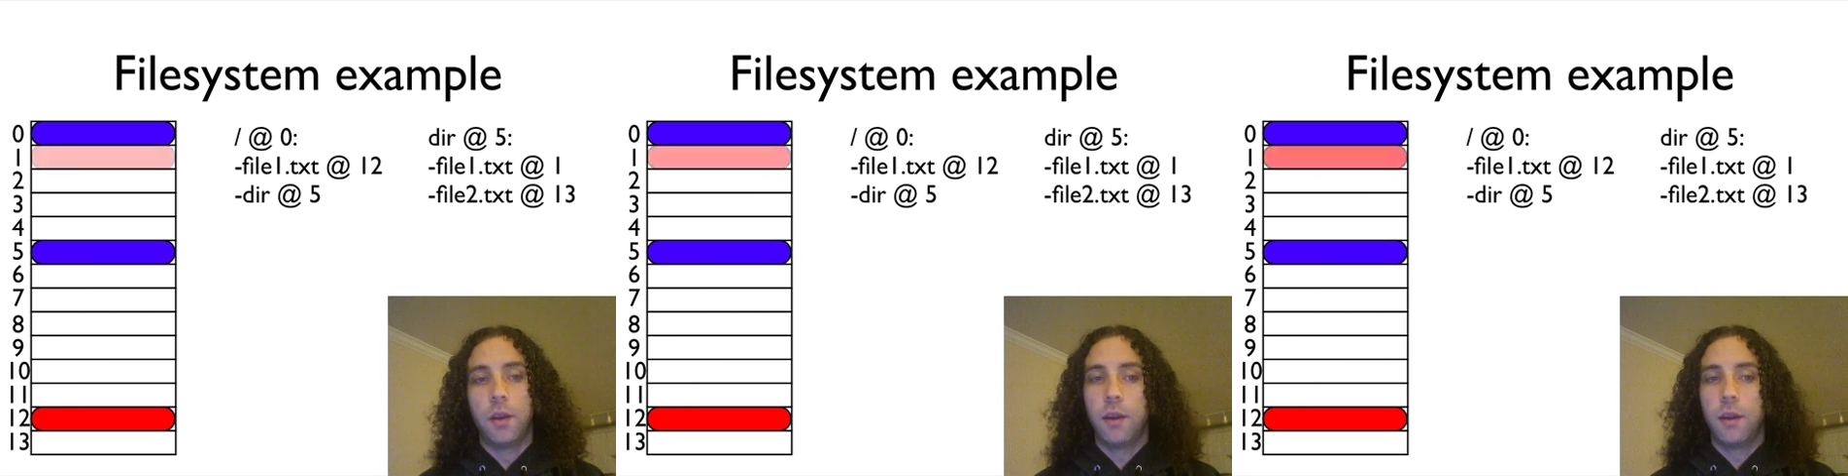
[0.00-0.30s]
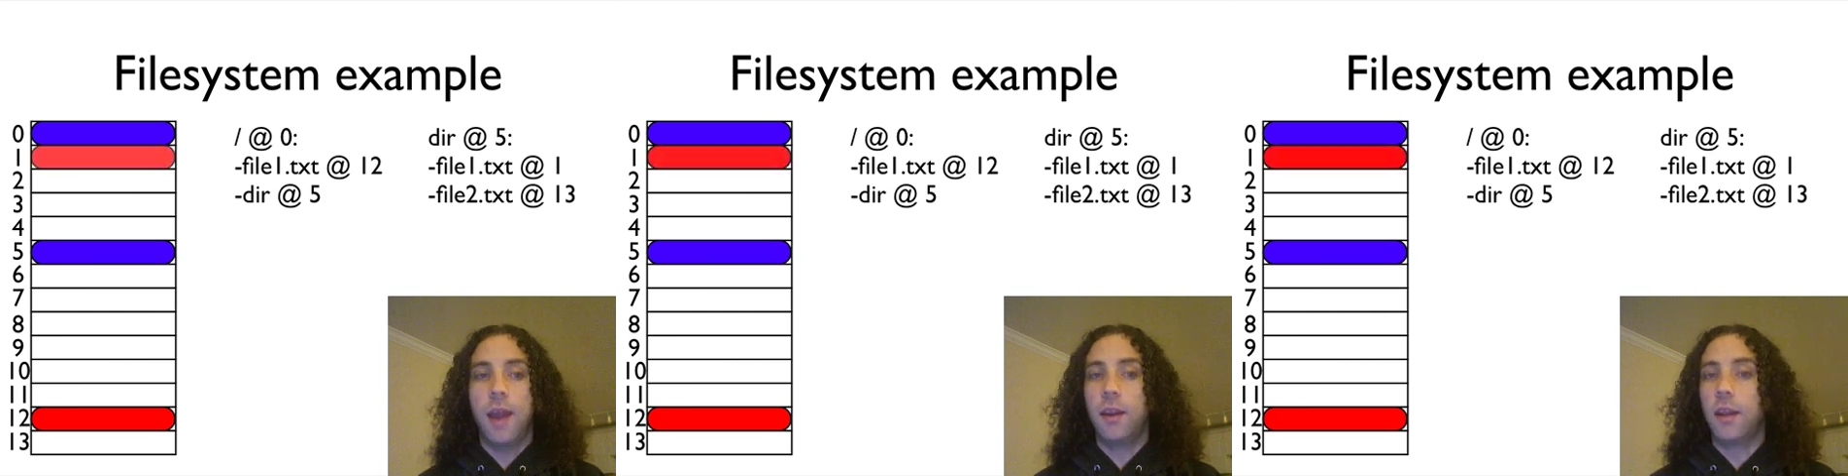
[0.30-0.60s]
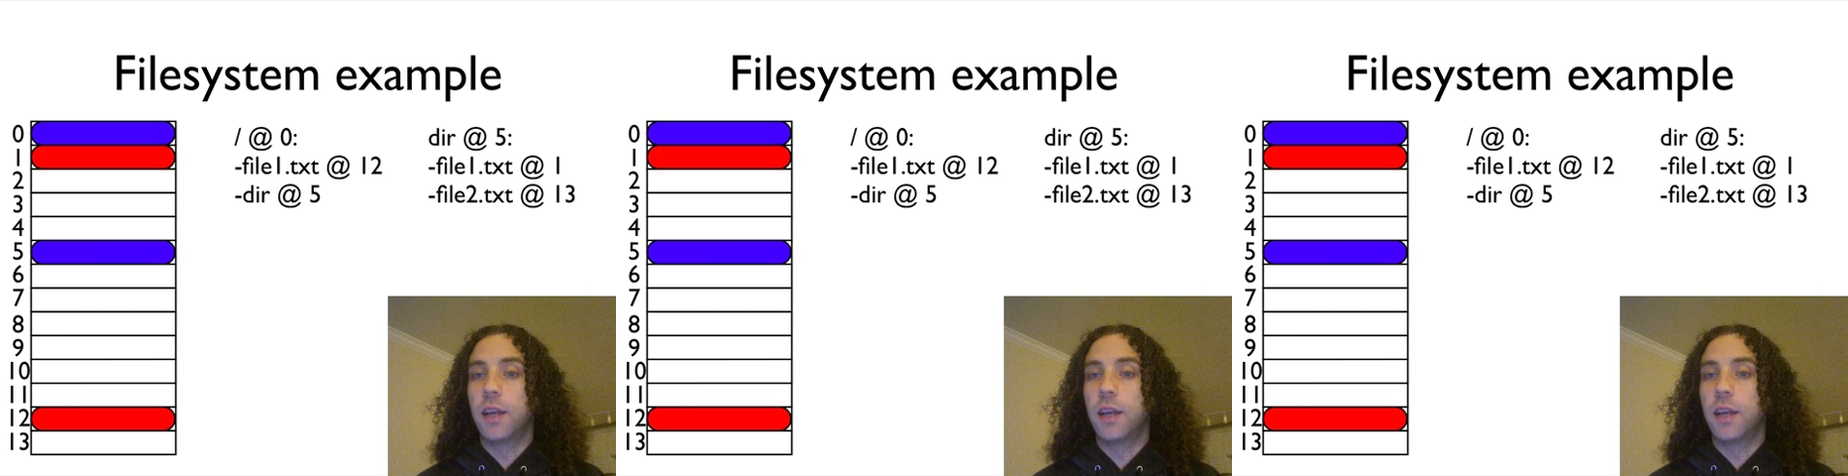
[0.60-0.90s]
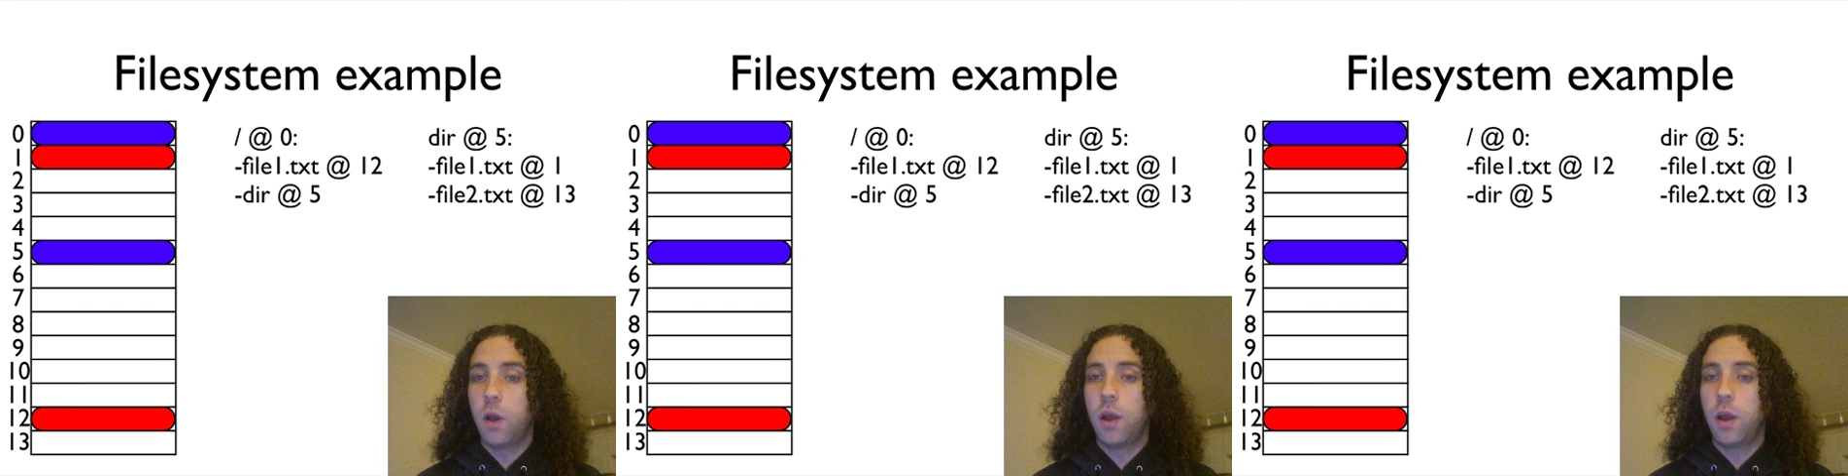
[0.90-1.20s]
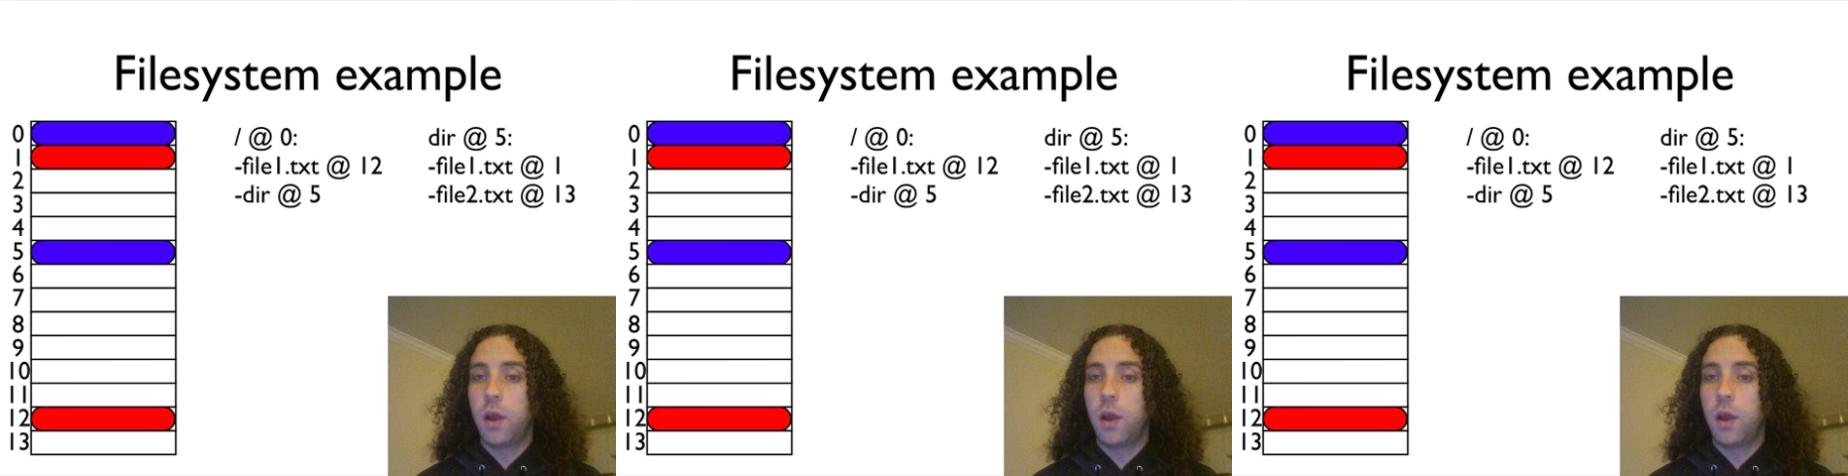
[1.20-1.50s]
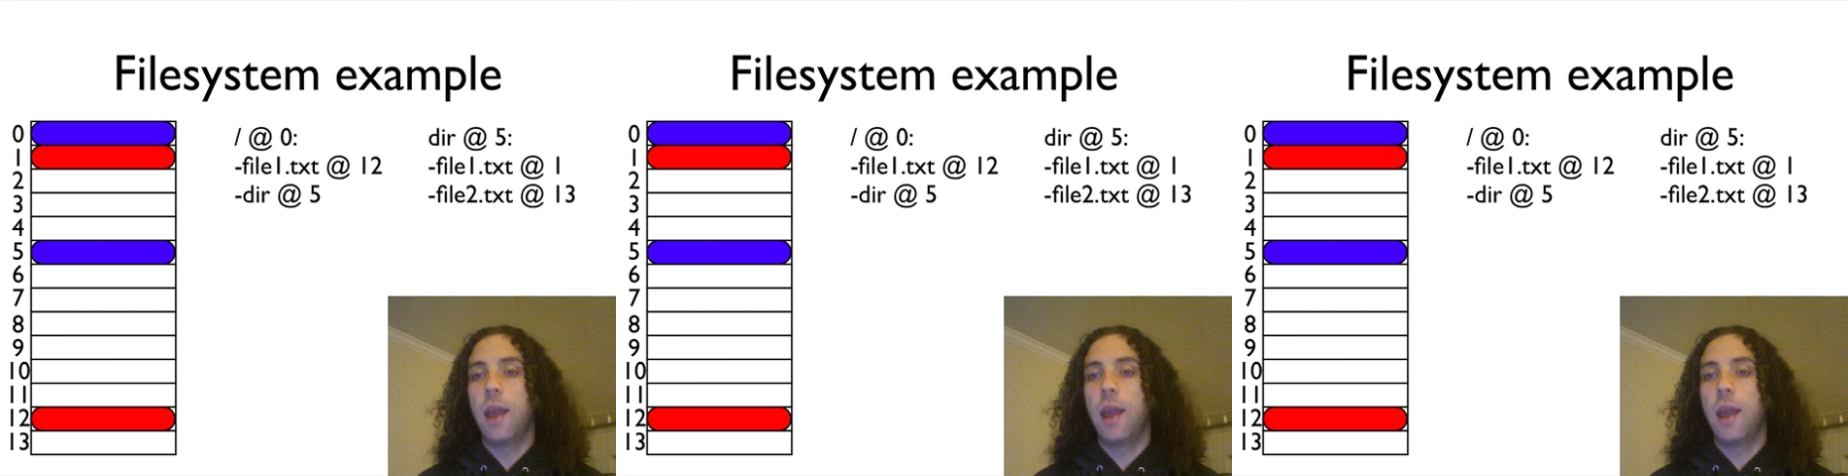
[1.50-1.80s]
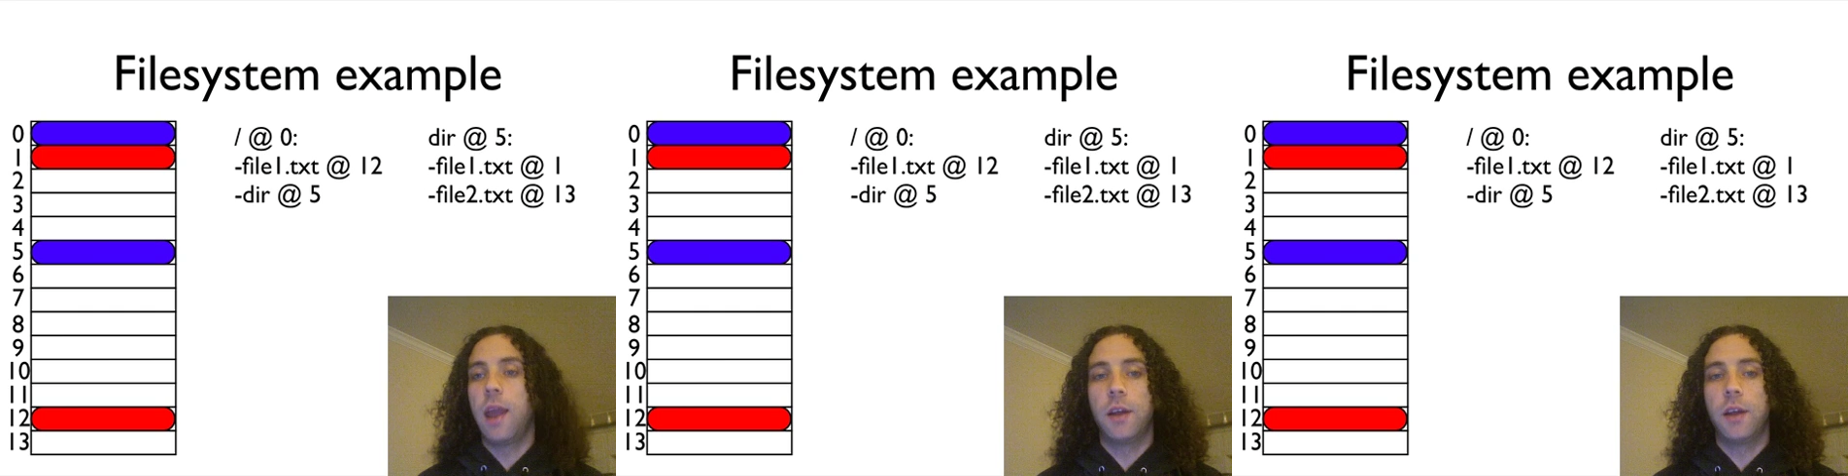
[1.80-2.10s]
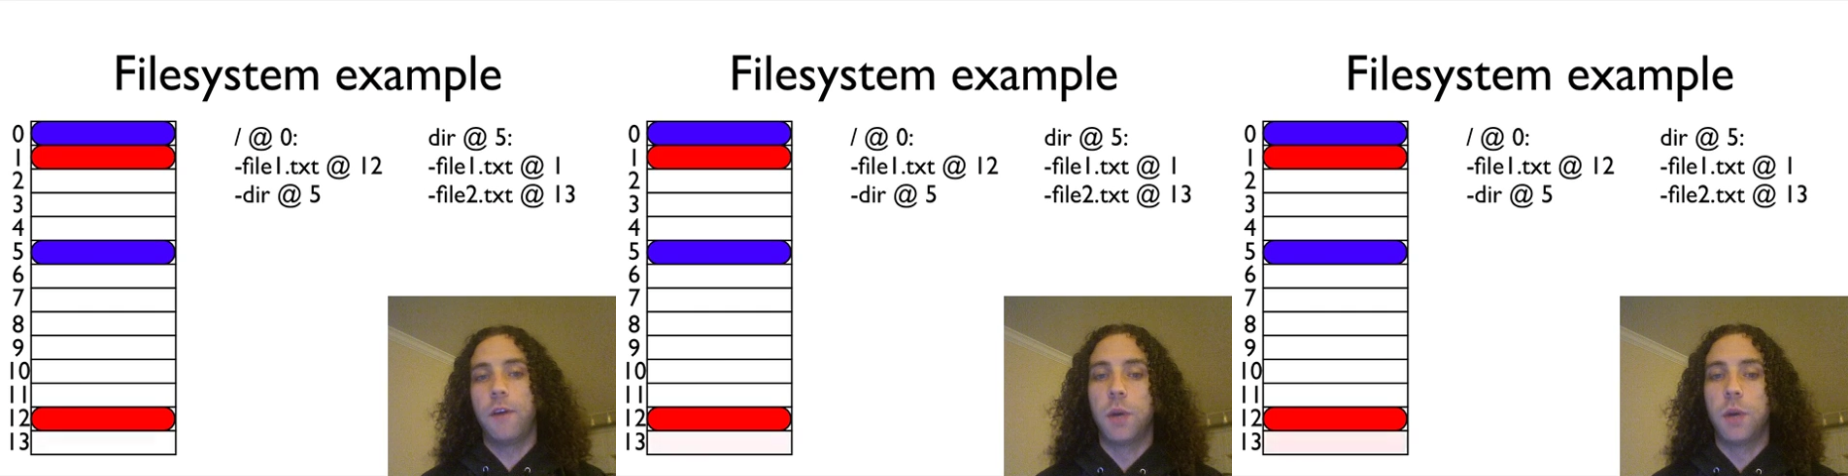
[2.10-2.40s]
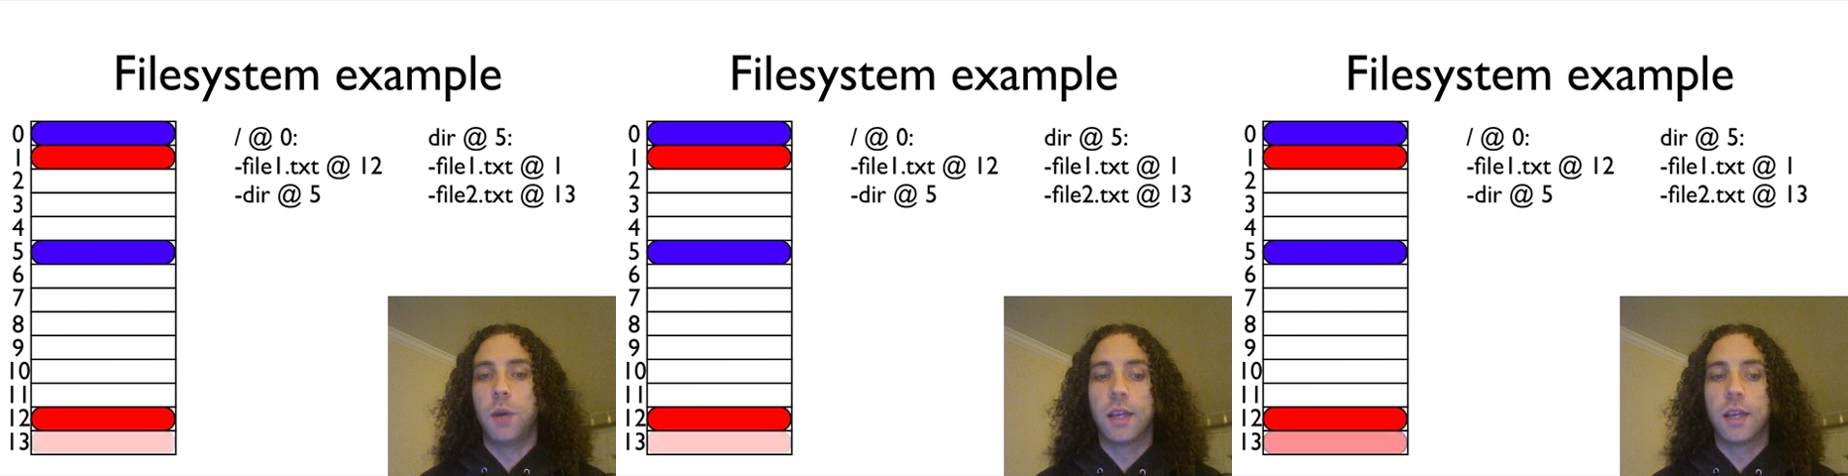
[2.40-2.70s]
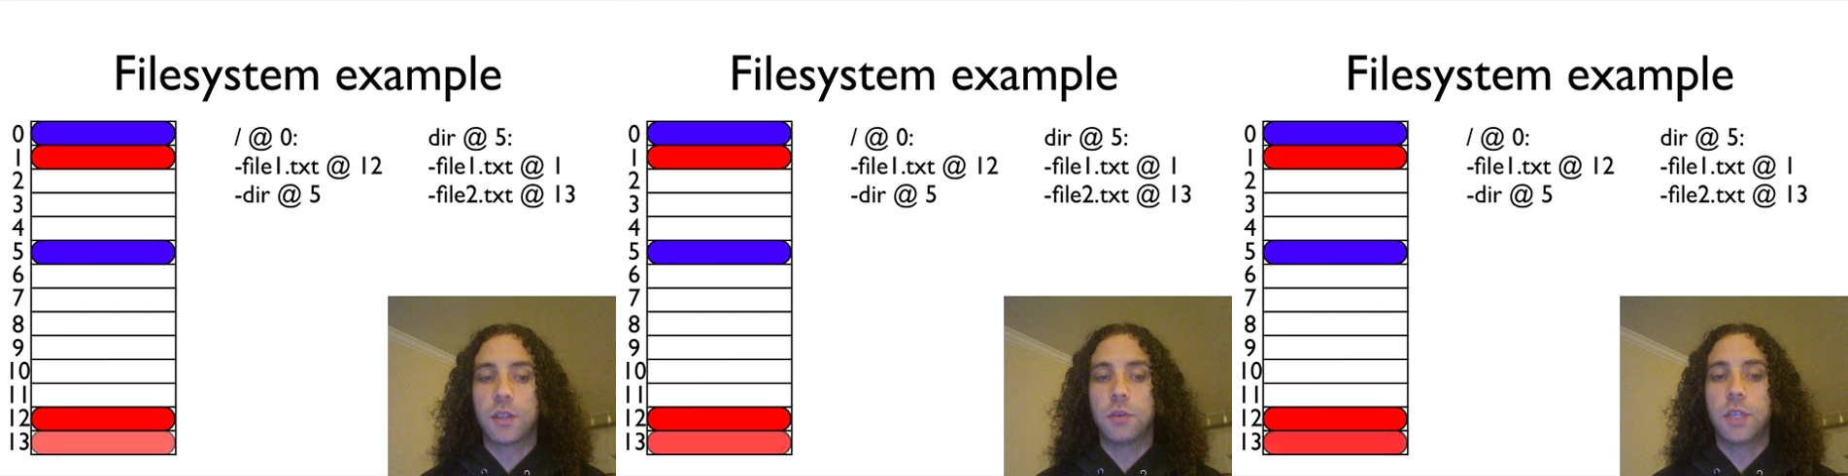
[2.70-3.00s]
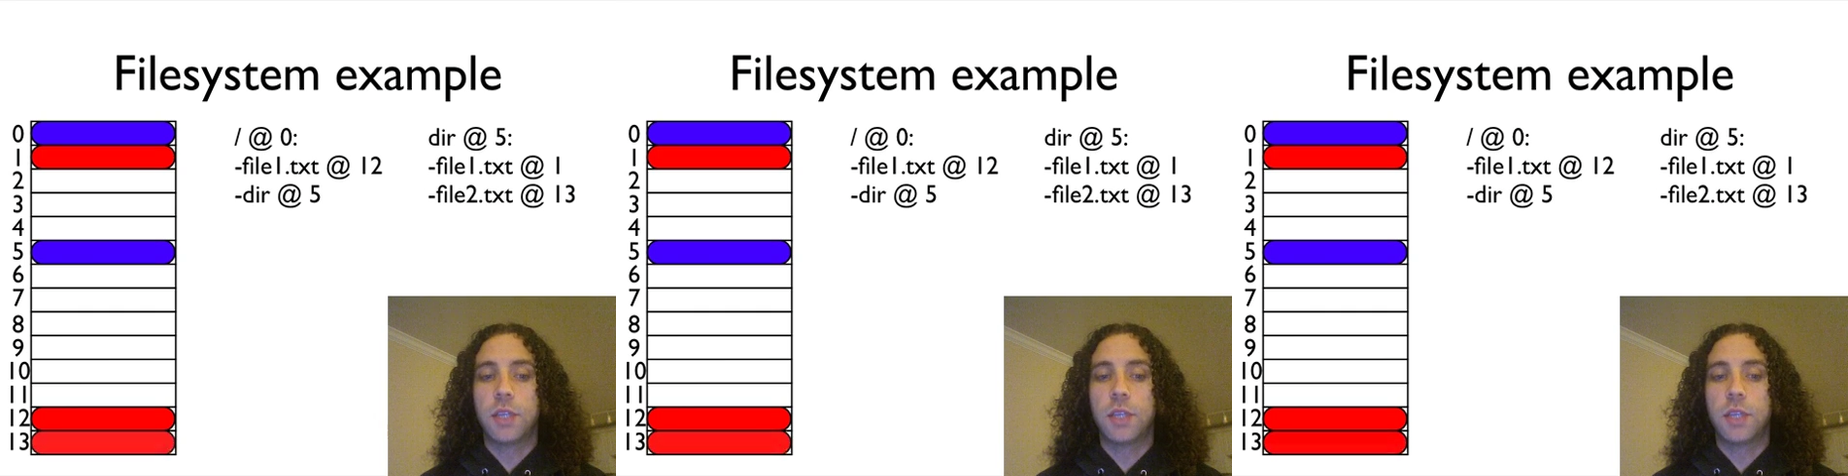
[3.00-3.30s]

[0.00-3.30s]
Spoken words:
at index 1 and file2 at index 13.